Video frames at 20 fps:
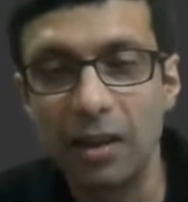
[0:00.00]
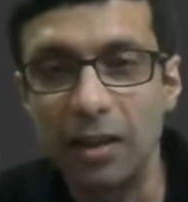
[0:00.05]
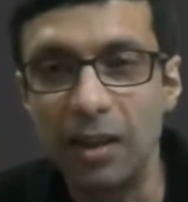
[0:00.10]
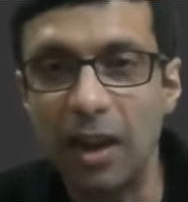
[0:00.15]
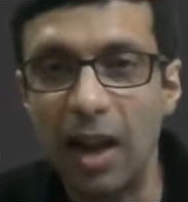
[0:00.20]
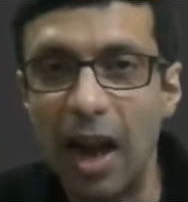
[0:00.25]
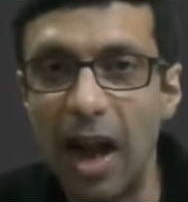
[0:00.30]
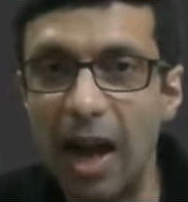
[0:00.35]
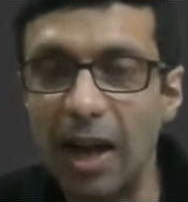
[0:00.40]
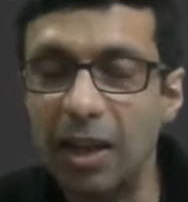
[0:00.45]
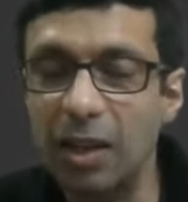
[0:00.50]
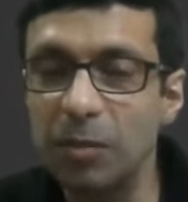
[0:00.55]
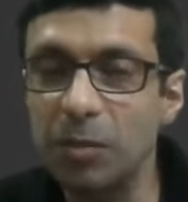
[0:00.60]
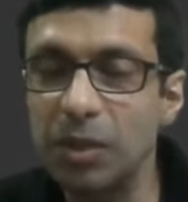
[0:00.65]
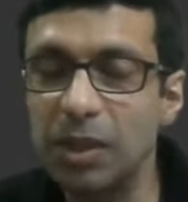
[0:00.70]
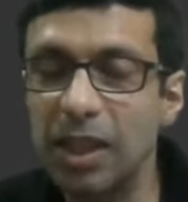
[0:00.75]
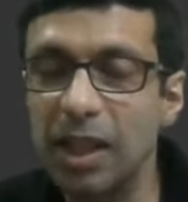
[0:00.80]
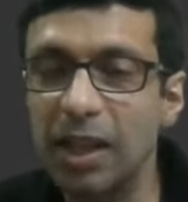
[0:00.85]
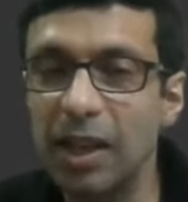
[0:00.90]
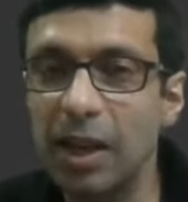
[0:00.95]
the
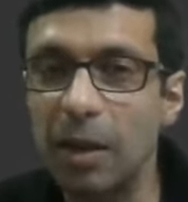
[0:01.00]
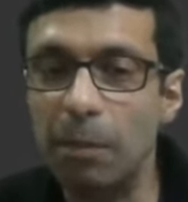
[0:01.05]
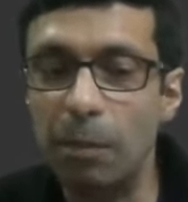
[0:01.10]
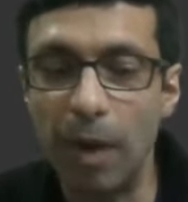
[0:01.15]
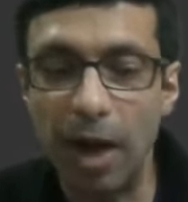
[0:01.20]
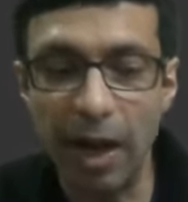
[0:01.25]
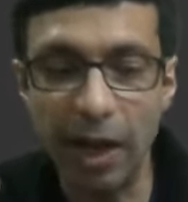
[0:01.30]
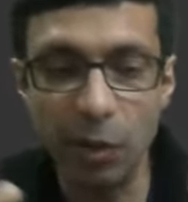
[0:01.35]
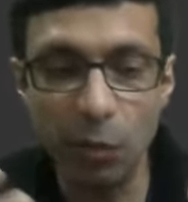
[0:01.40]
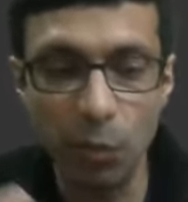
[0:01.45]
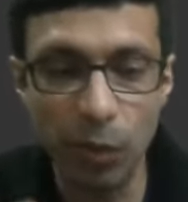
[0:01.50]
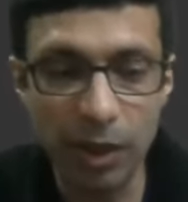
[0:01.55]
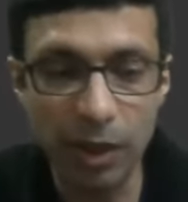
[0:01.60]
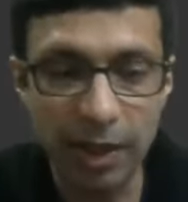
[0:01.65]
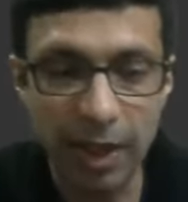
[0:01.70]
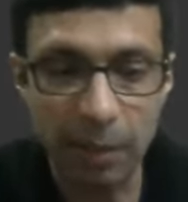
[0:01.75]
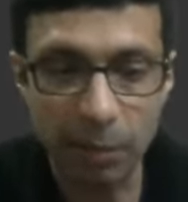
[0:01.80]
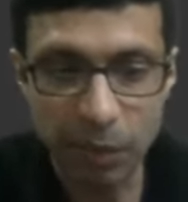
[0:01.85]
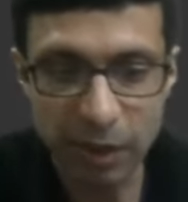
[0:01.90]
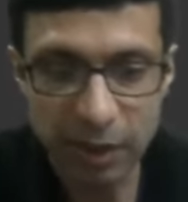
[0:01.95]
atoms can combine
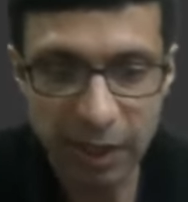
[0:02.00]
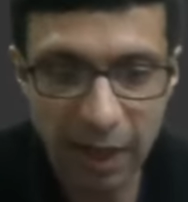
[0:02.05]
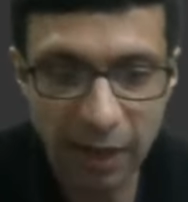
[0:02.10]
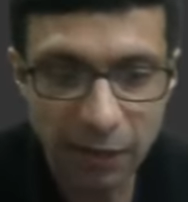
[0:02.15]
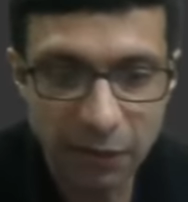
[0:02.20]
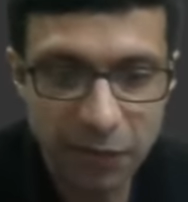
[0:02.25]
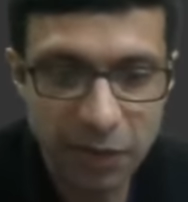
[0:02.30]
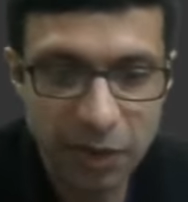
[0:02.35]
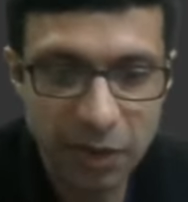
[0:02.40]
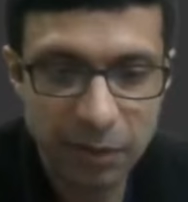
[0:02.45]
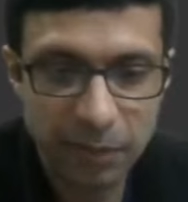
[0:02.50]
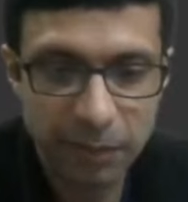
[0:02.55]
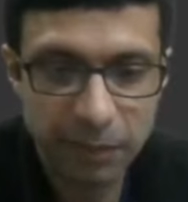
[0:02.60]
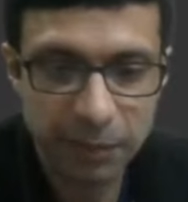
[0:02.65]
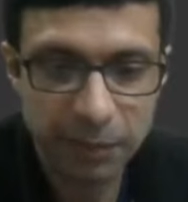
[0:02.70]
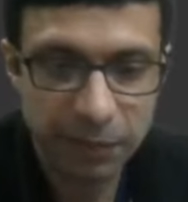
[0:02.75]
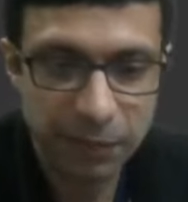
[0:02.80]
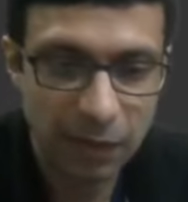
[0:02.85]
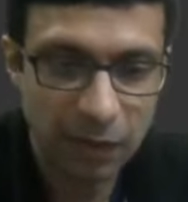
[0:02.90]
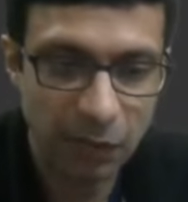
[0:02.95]
with themselves,
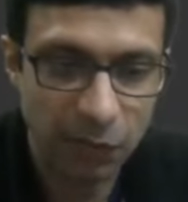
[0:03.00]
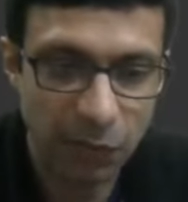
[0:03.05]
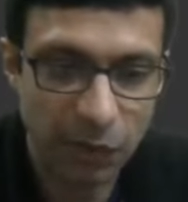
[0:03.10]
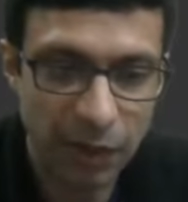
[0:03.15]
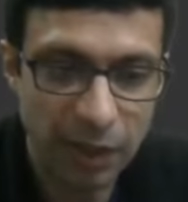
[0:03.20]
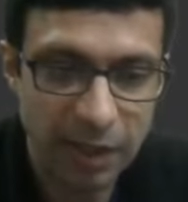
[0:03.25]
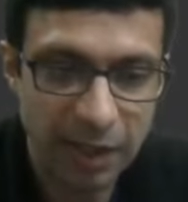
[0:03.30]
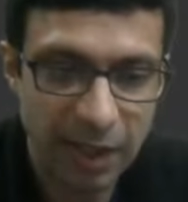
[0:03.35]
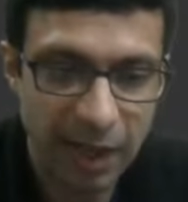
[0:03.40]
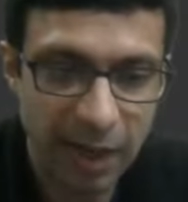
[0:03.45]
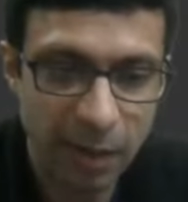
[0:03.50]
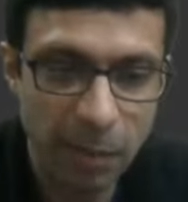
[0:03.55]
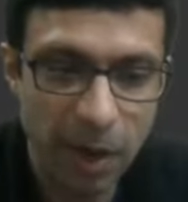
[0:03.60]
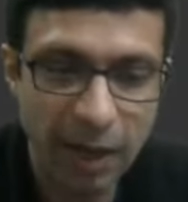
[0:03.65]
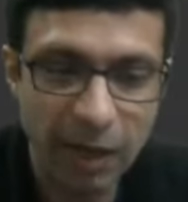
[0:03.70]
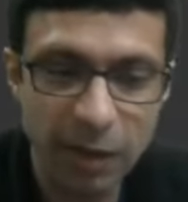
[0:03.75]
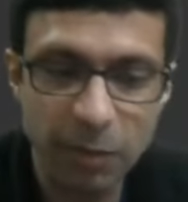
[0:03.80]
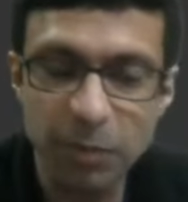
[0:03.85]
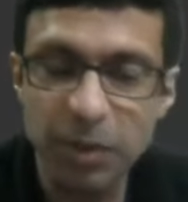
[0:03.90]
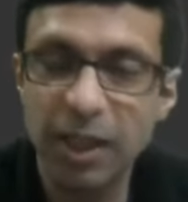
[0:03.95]
with the same
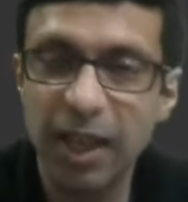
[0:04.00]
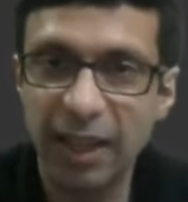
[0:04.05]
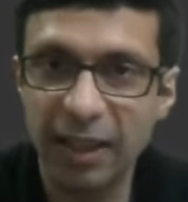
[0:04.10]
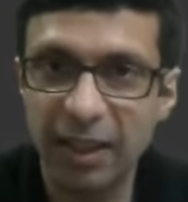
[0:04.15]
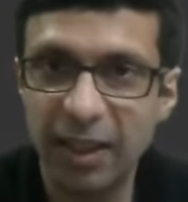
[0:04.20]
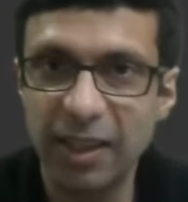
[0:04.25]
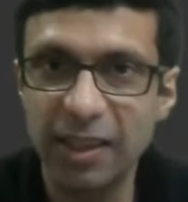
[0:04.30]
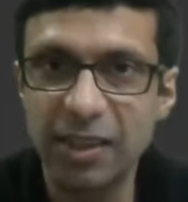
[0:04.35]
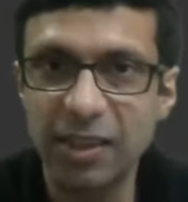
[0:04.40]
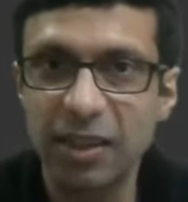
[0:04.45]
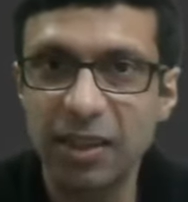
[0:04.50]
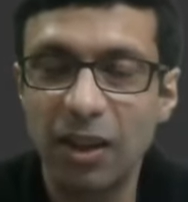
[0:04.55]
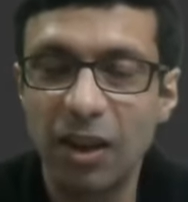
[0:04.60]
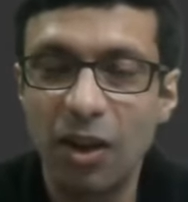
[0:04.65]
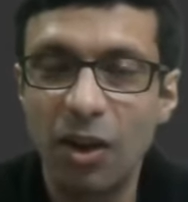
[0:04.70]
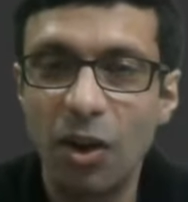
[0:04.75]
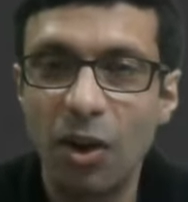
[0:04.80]
atoms like this,